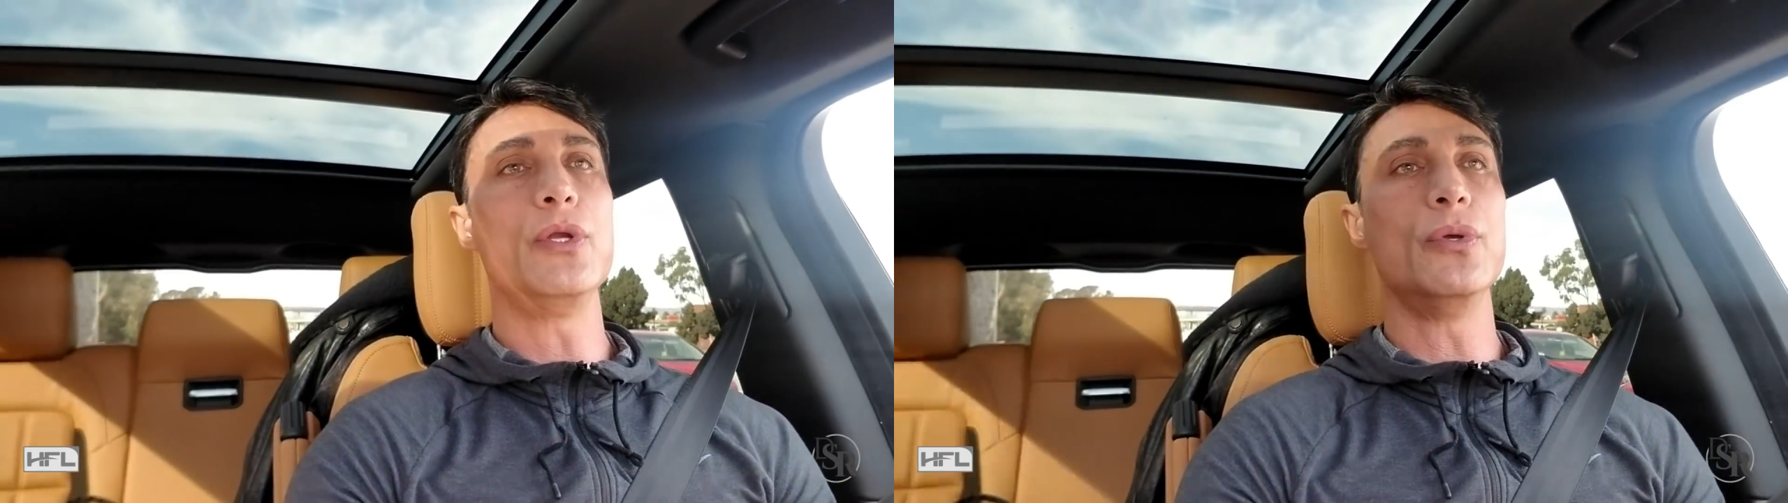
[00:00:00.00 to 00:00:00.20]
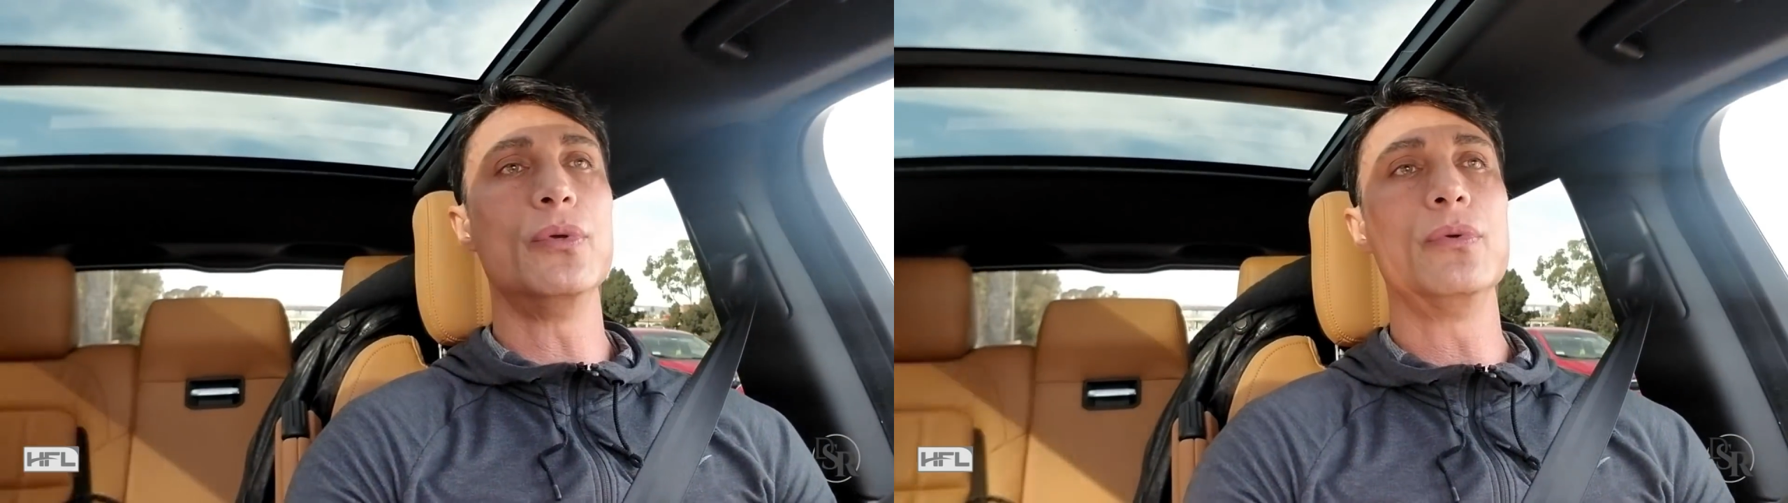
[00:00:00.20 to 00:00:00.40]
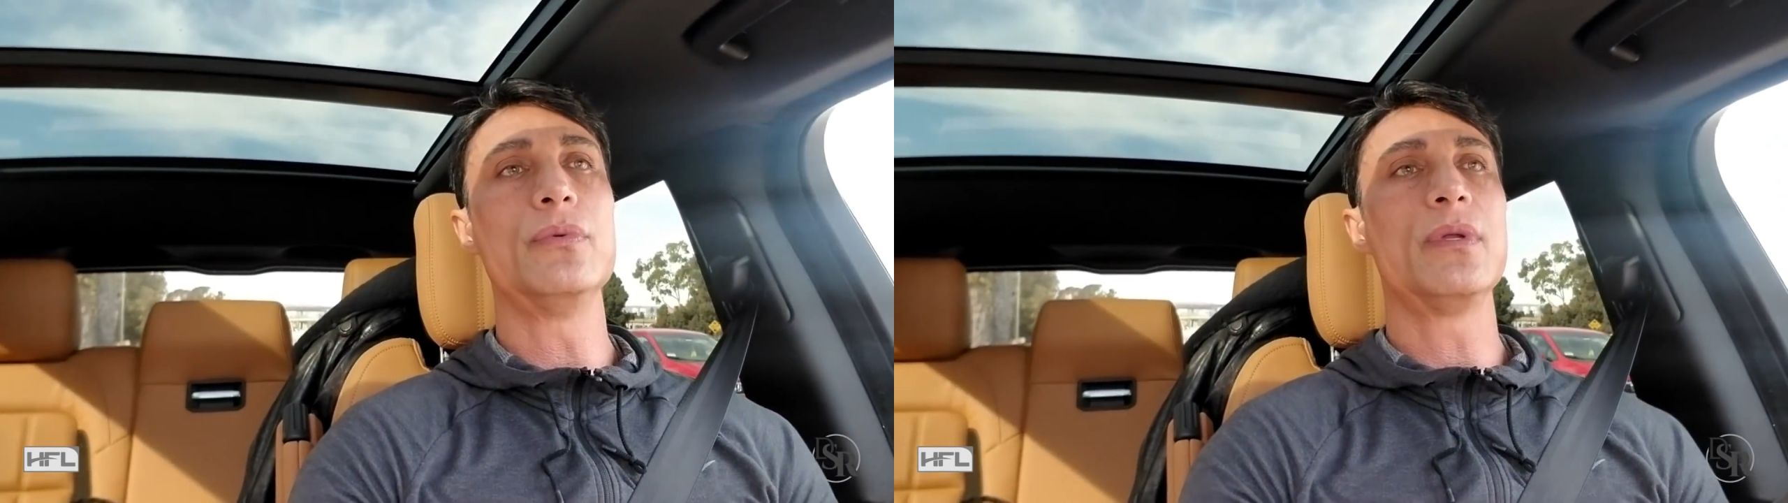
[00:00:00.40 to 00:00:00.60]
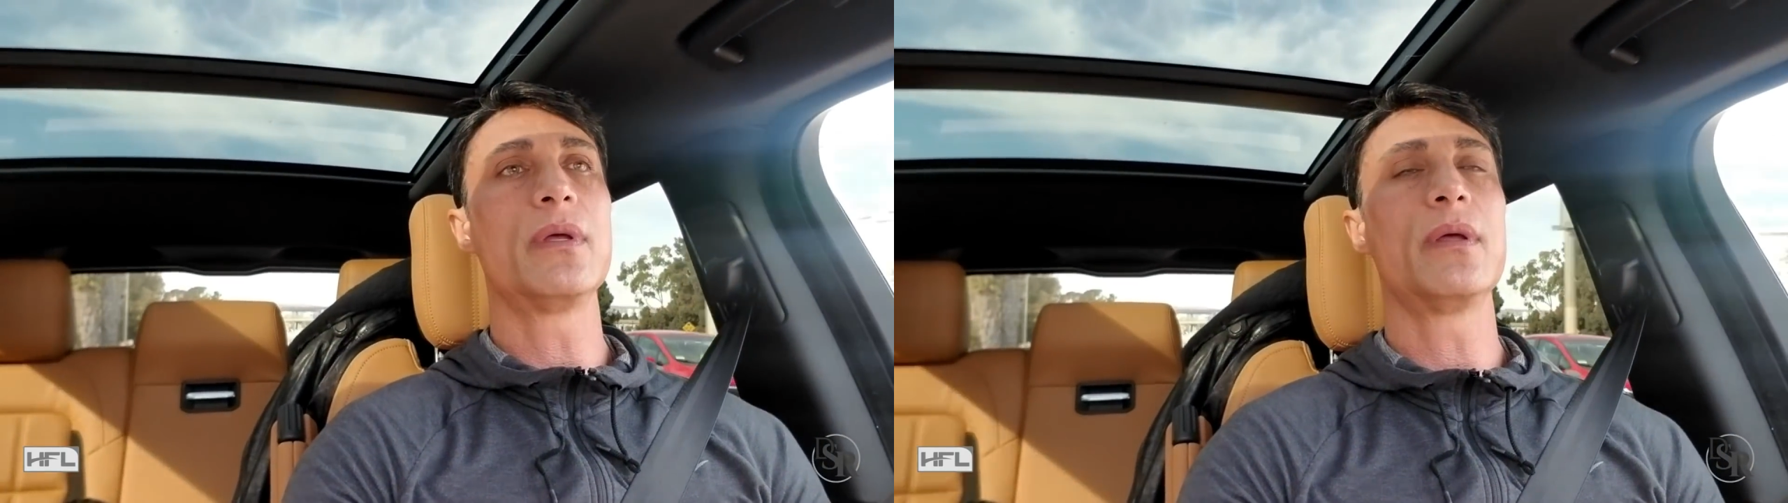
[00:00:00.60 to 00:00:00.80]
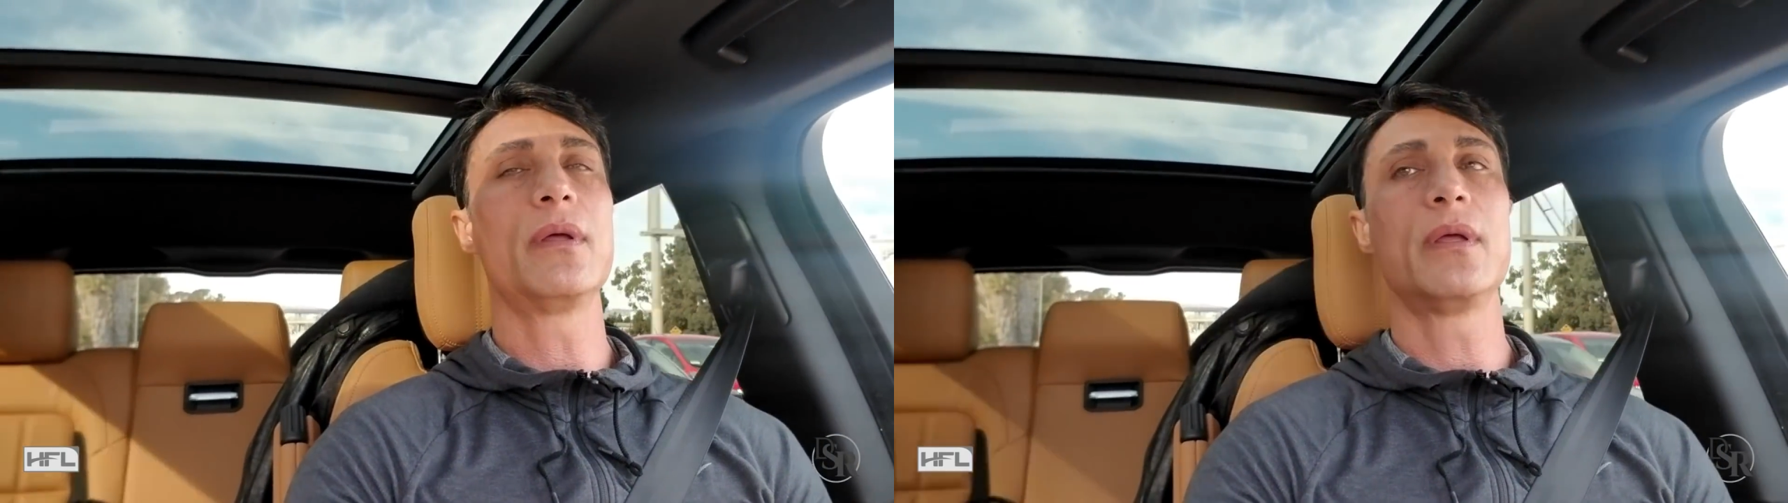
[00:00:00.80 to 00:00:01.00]

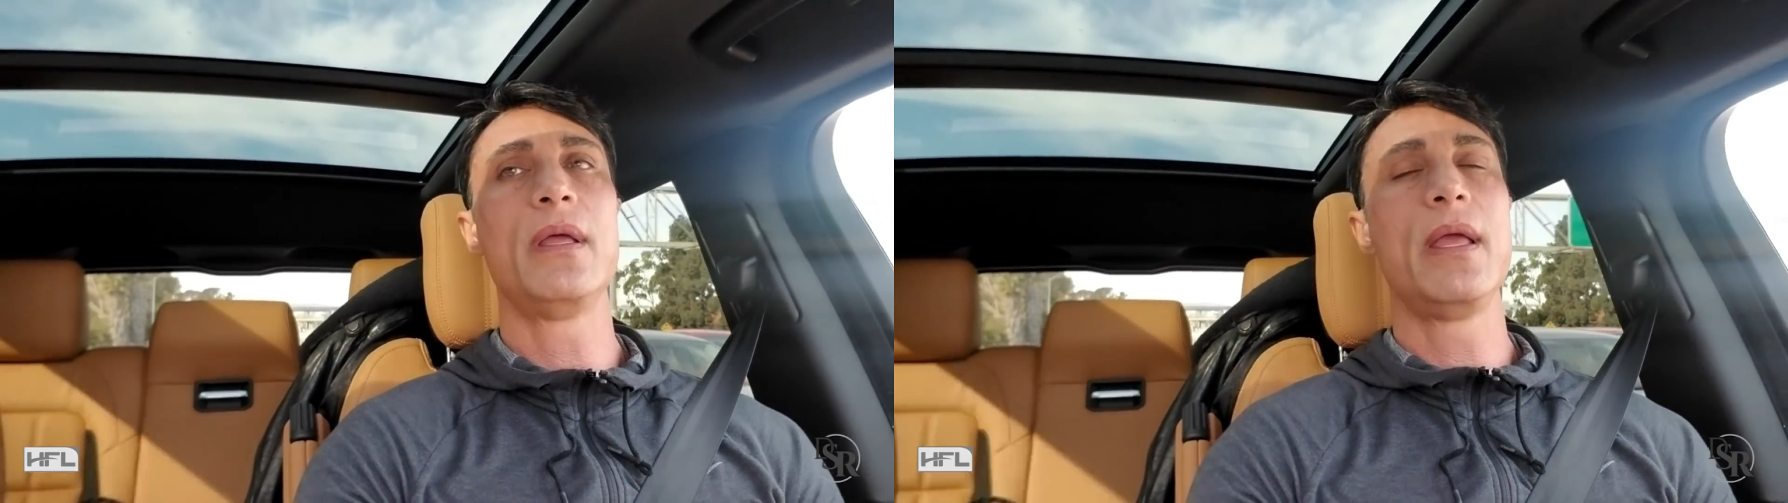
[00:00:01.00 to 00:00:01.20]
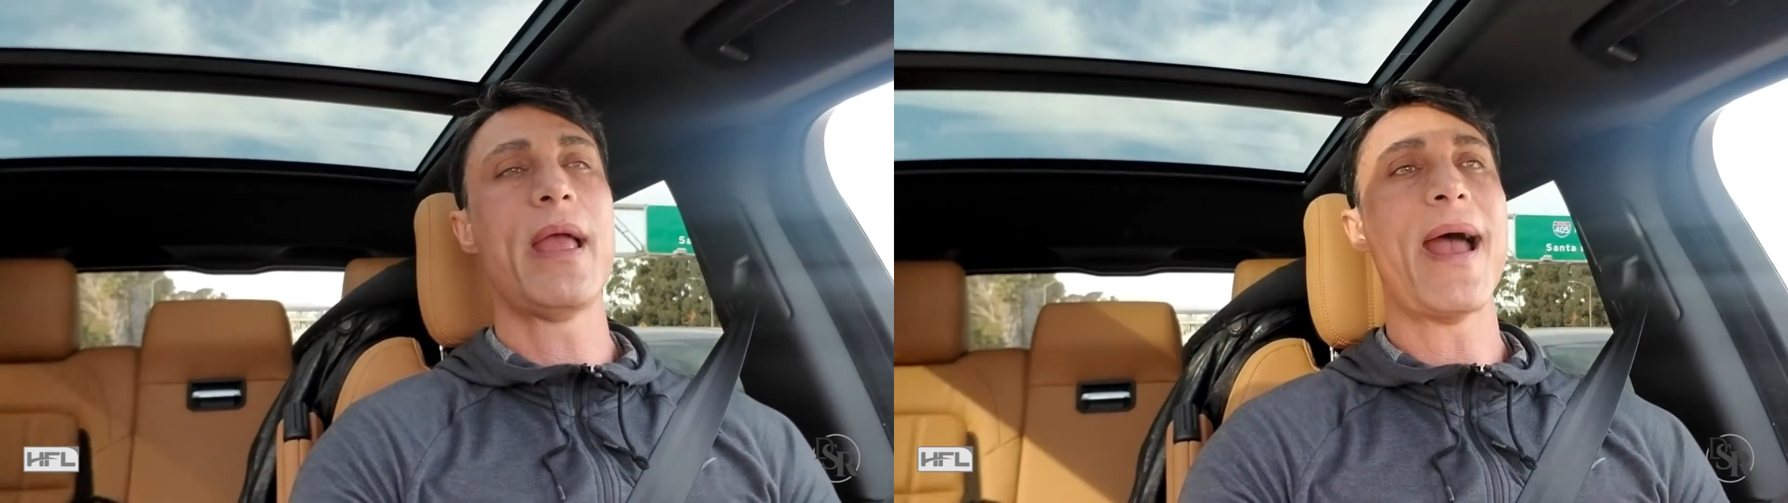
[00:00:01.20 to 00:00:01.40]
noon,